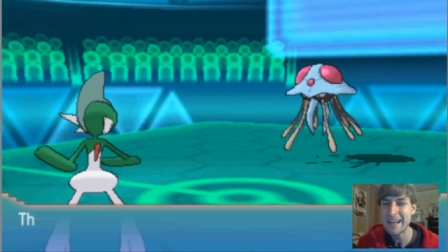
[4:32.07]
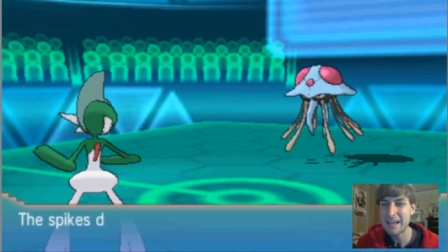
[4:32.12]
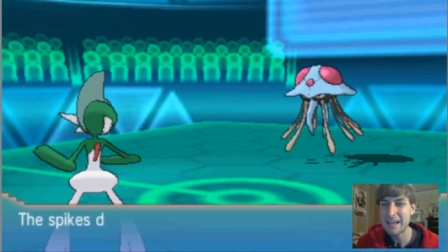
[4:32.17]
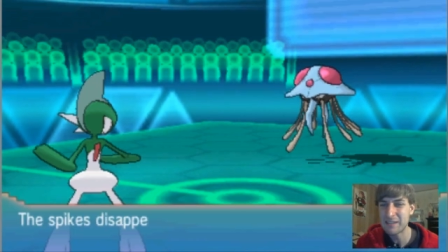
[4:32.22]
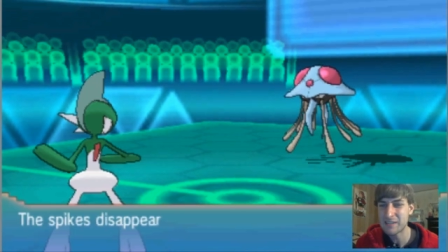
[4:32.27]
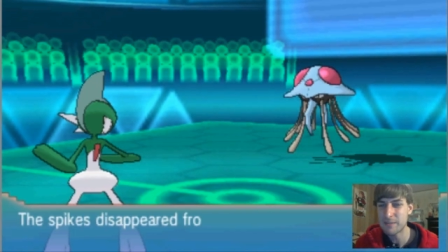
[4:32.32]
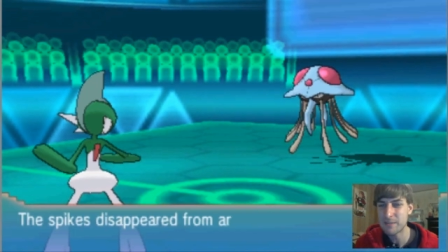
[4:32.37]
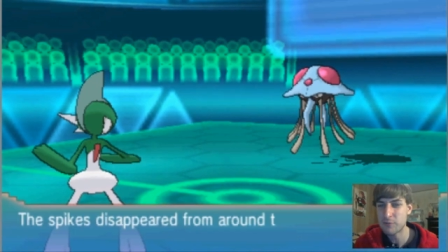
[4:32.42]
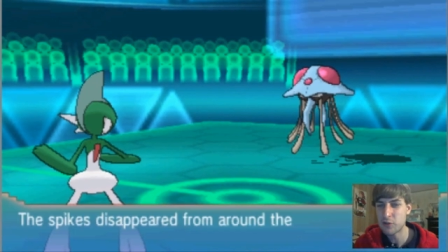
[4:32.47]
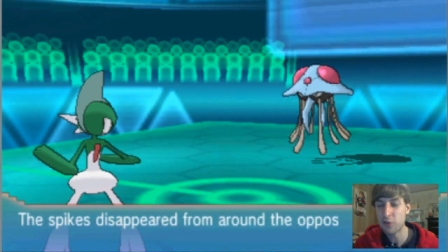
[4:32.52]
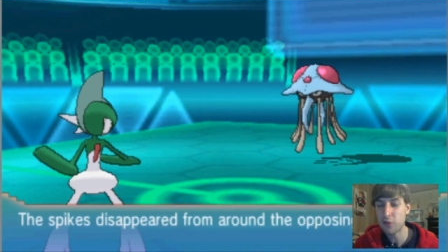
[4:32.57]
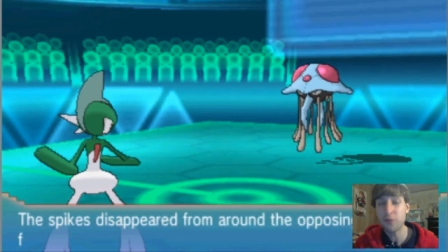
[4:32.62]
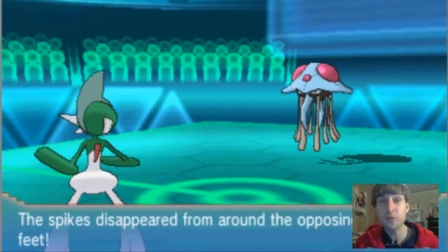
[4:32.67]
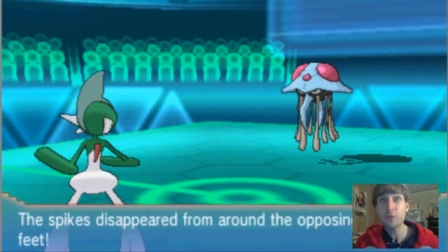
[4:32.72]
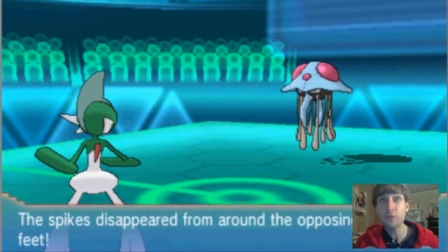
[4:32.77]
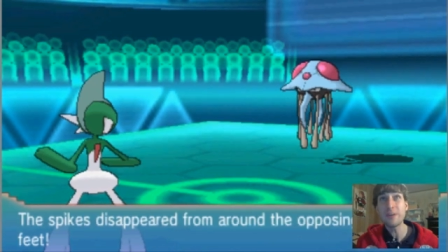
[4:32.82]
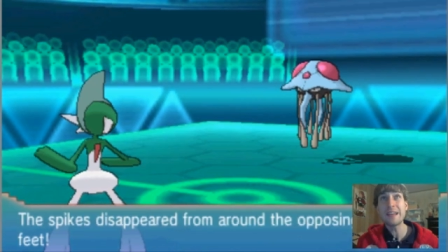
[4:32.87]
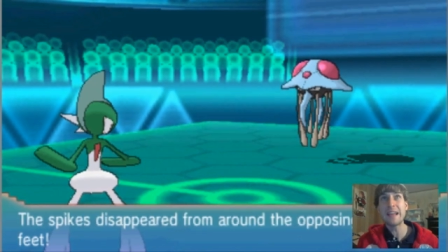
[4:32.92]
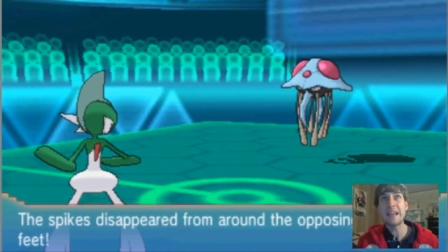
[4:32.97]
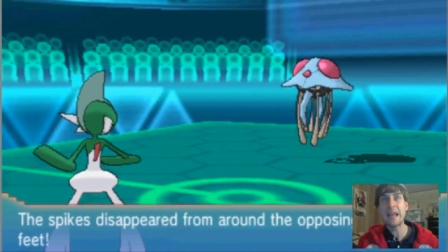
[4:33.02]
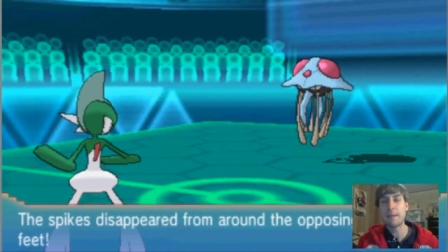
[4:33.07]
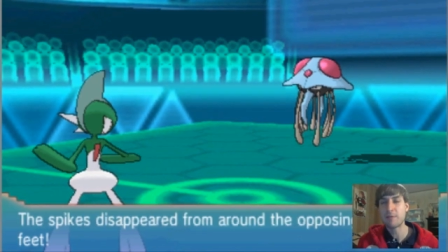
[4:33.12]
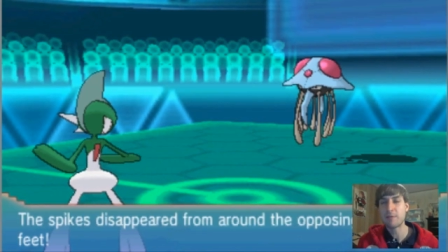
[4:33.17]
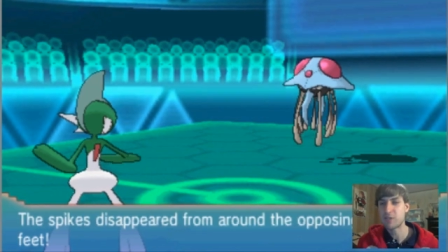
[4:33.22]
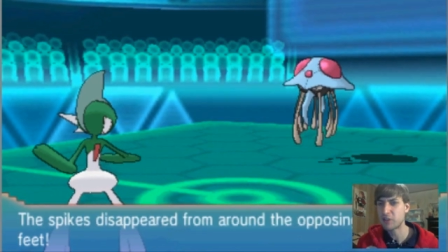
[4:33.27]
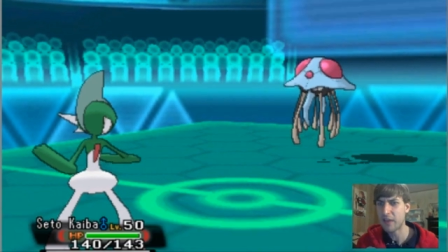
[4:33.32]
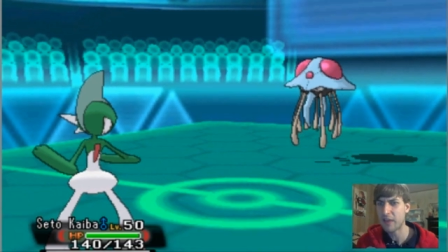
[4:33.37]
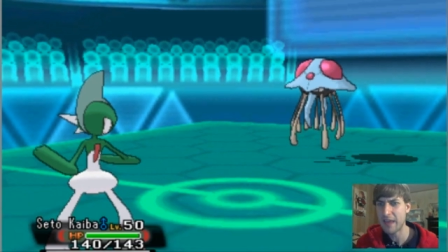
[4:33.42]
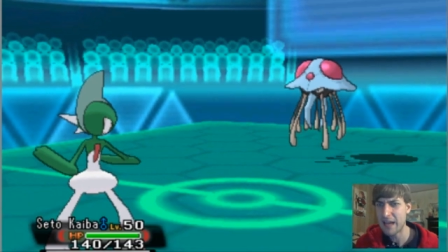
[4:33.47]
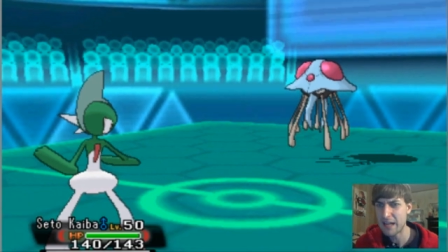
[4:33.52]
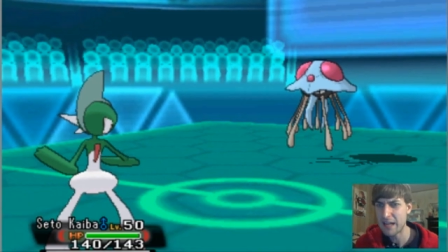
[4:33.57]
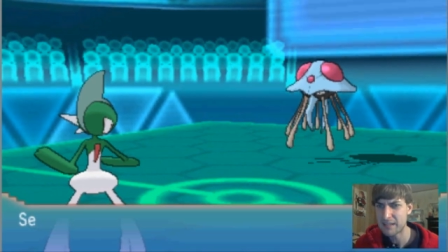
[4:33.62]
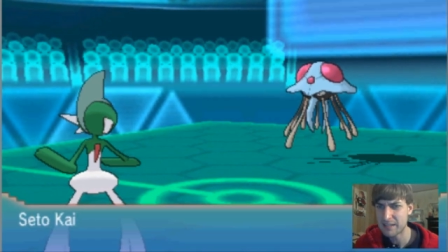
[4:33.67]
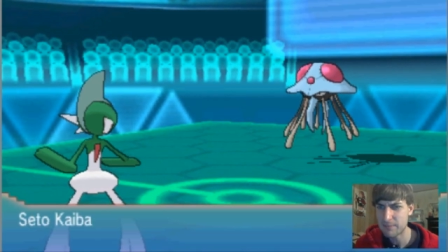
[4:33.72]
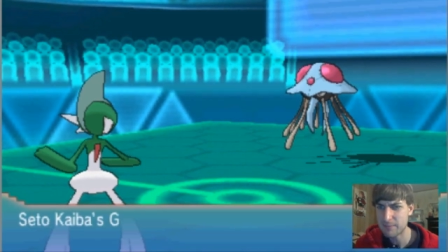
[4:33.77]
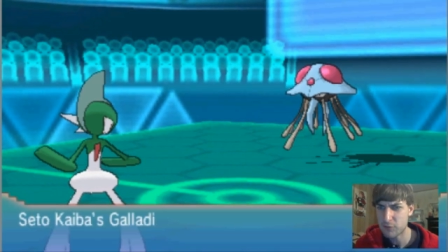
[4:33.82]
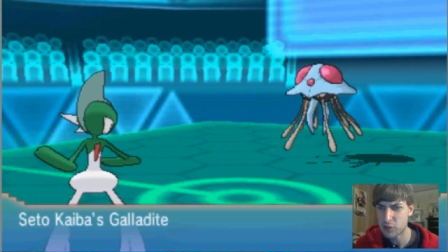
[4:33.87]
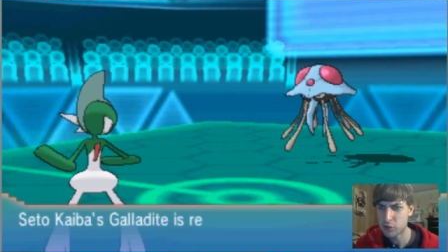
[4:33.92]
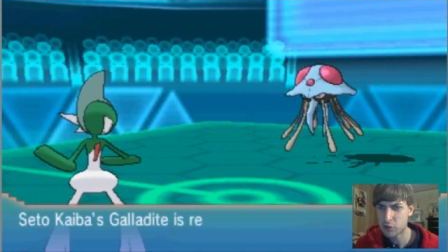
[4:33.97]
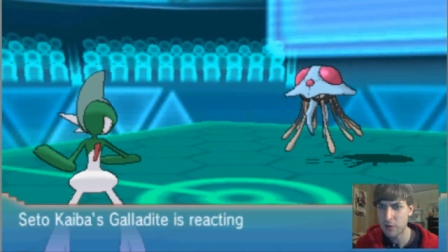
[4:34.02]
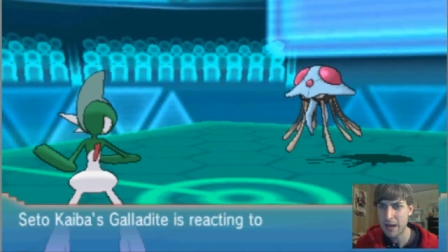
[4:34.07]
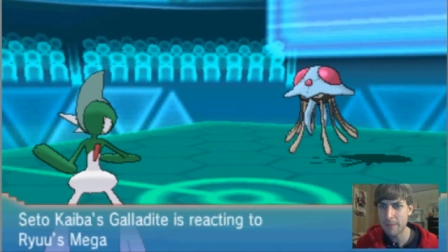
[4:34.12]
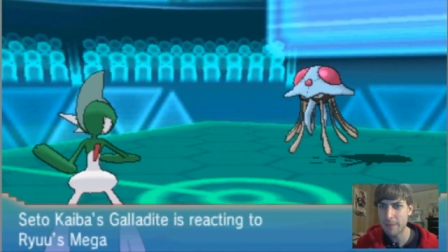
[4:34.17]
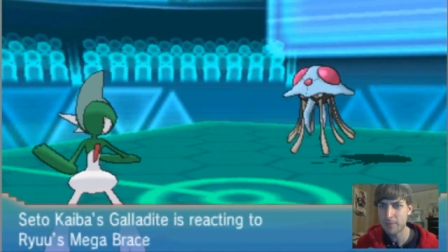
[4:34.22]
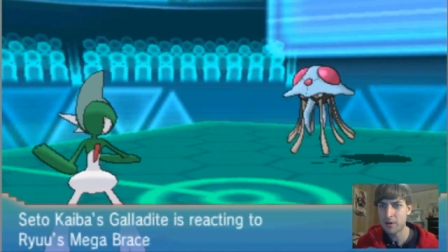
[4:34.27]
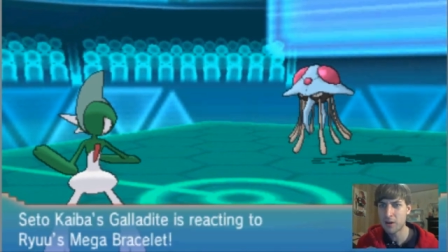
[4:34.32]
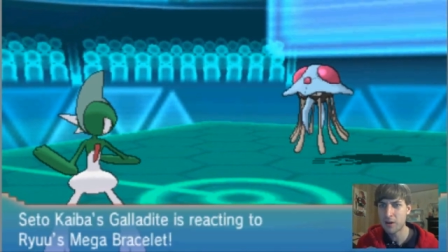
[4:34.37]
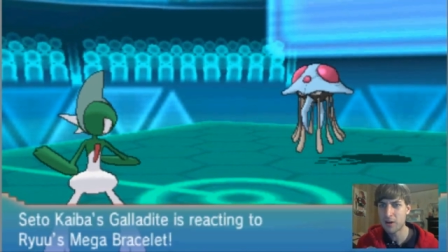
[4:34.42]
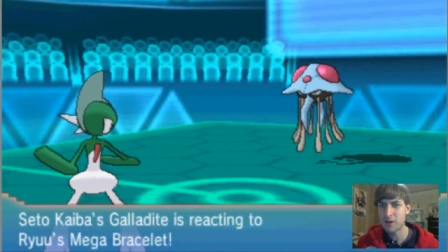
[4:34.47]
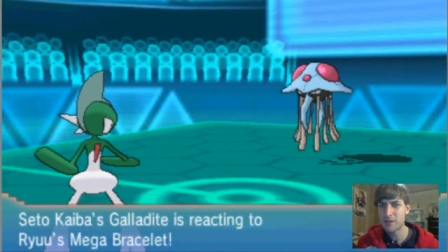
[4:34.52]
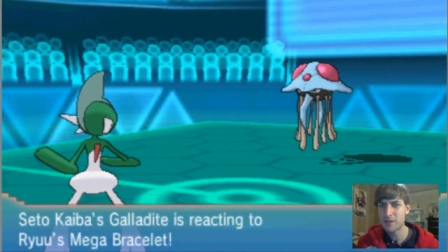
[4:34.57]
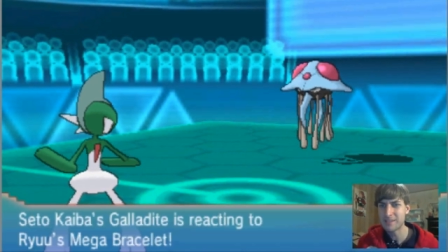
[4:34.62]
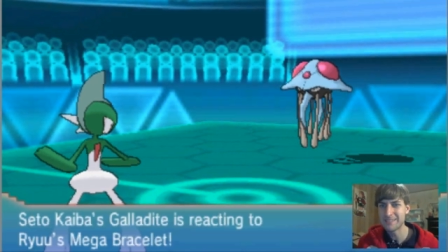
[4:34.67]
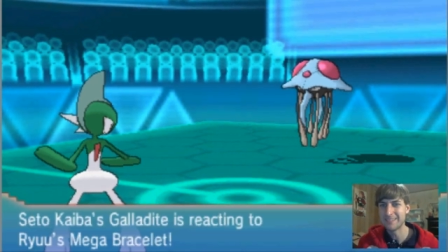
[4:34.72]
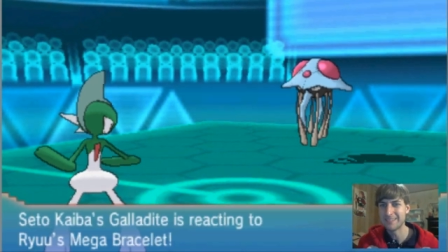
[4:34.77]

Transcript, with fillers: down some three damage, lay down some trap cards,